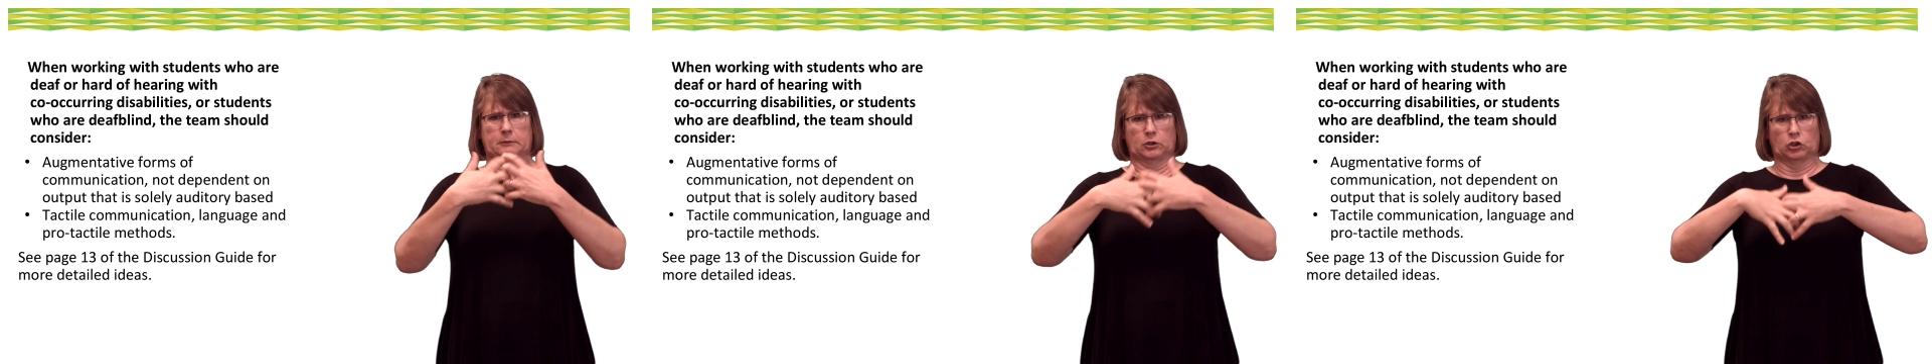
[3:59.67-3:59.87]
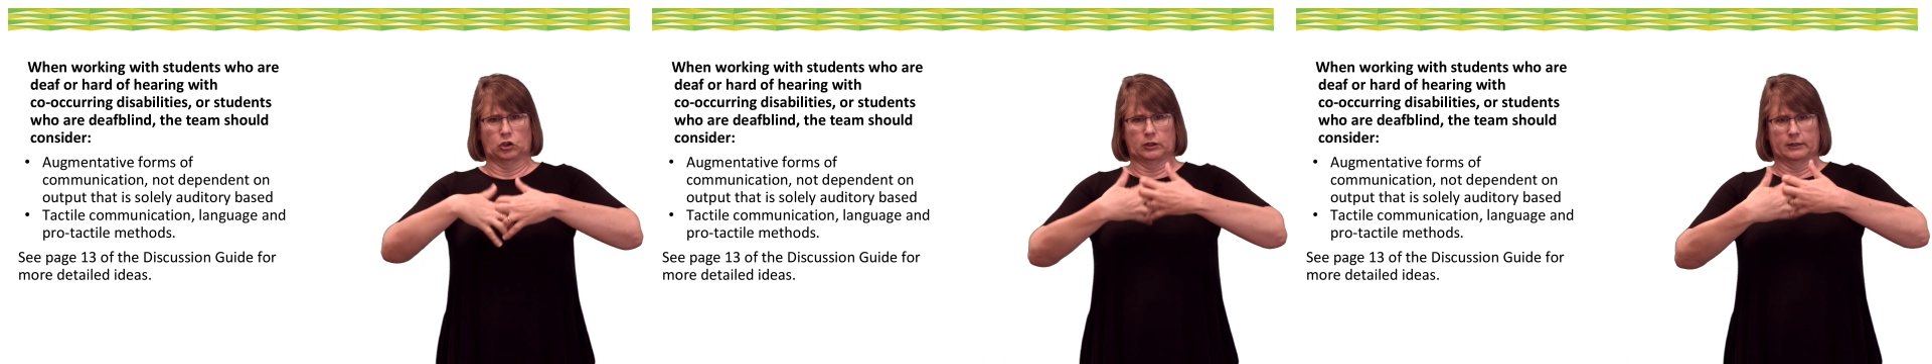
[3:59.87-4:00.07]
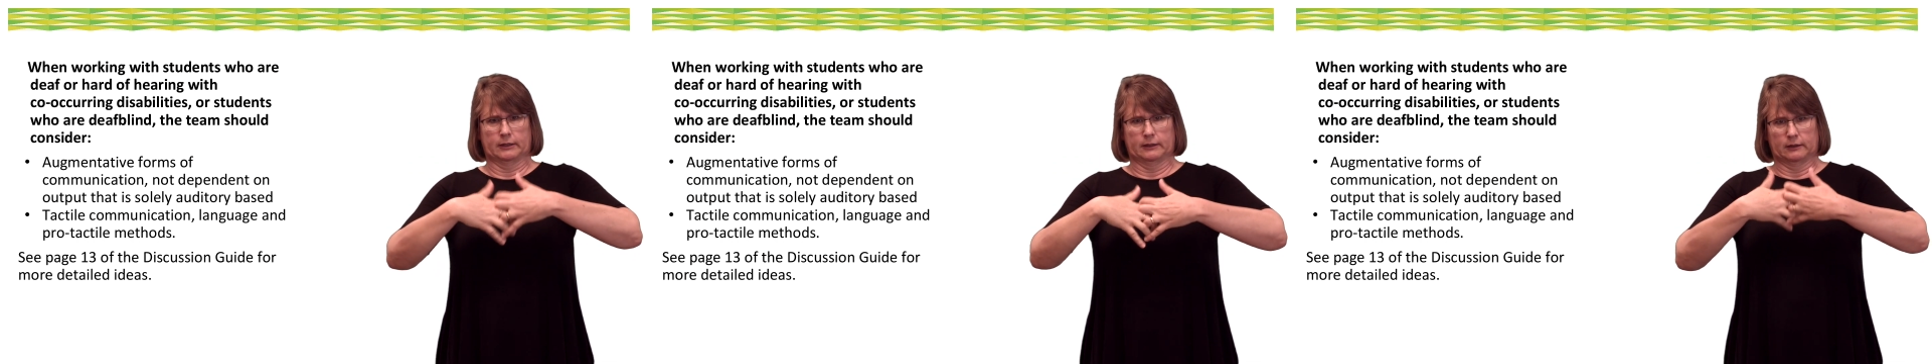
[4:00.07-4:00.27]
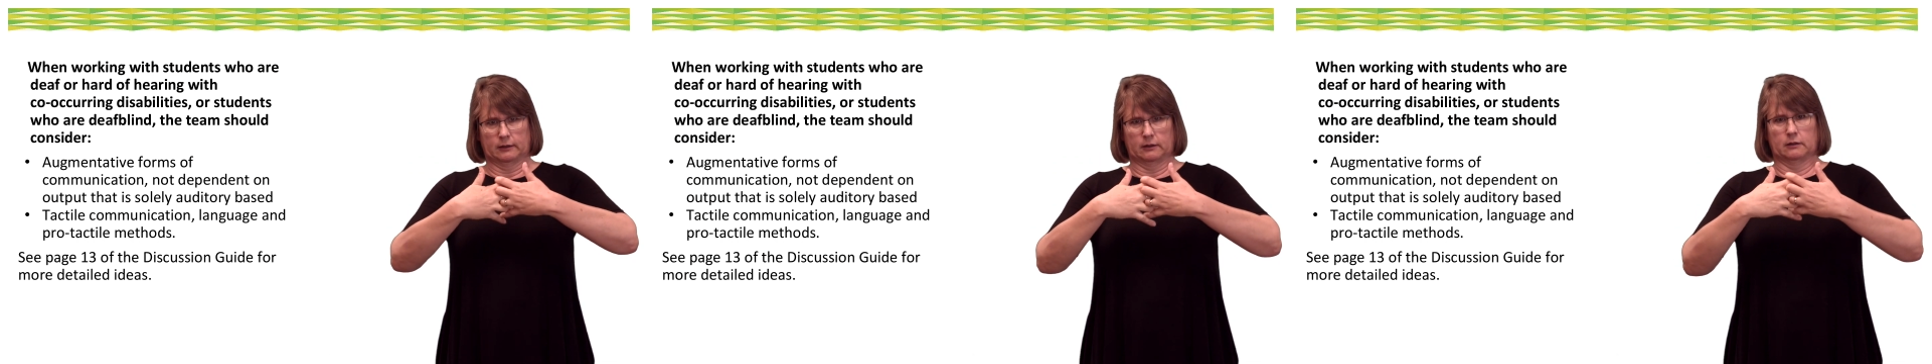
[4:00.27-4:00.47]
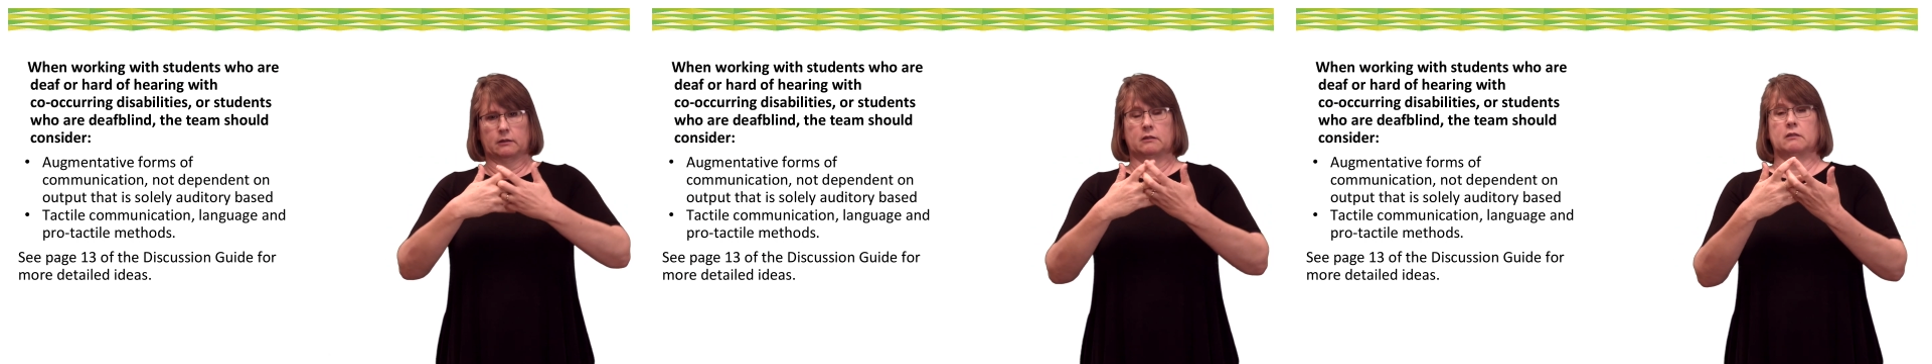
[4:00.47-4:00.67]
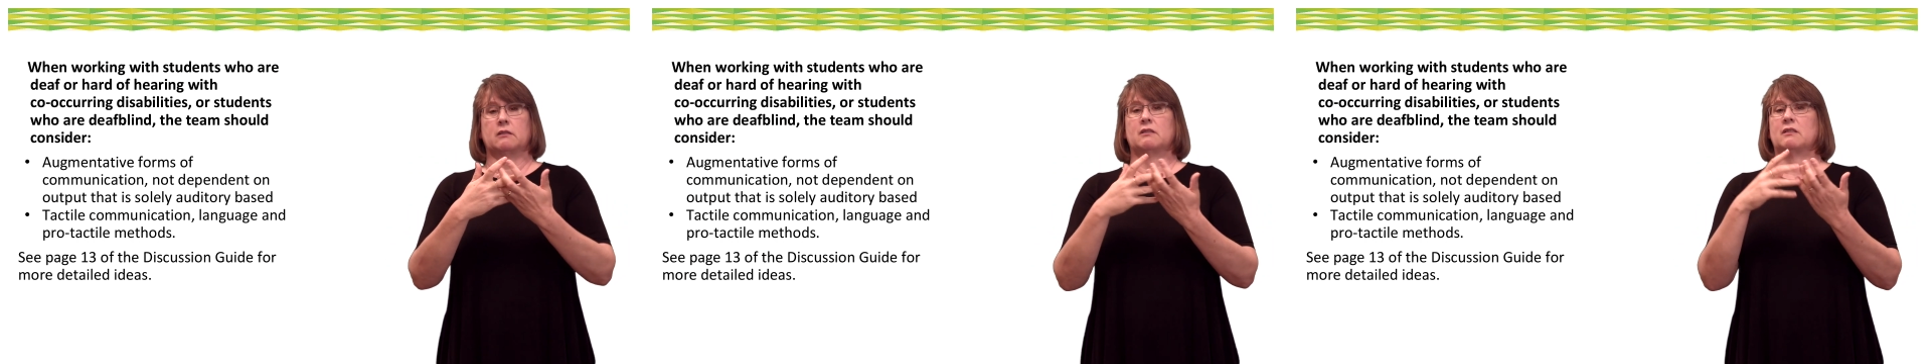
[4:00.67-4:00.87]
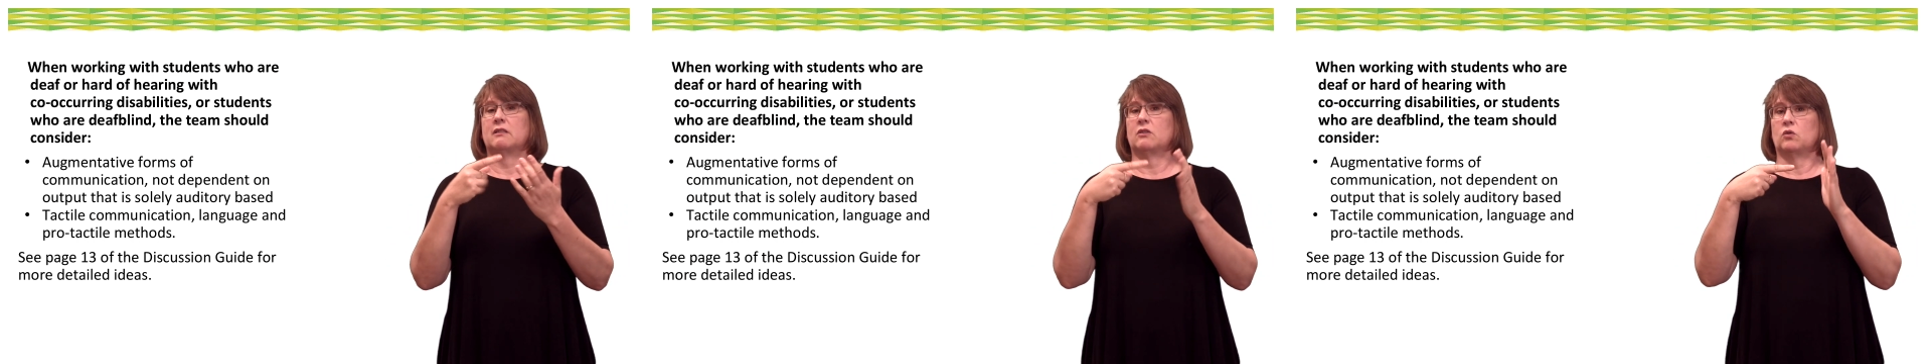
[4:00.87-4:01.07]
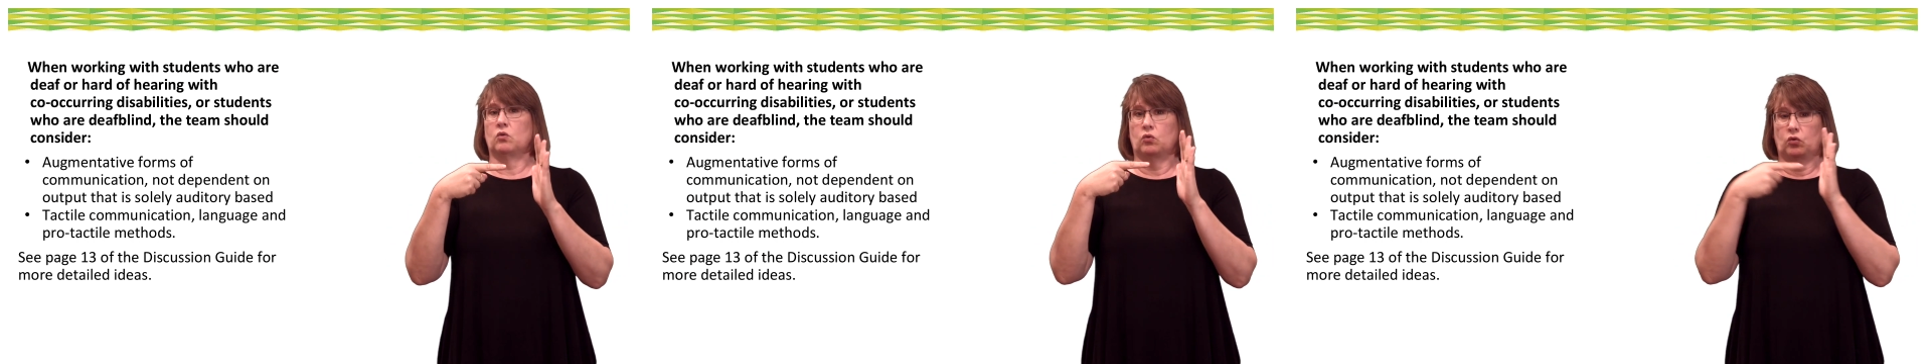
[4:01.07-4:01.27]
that show pictures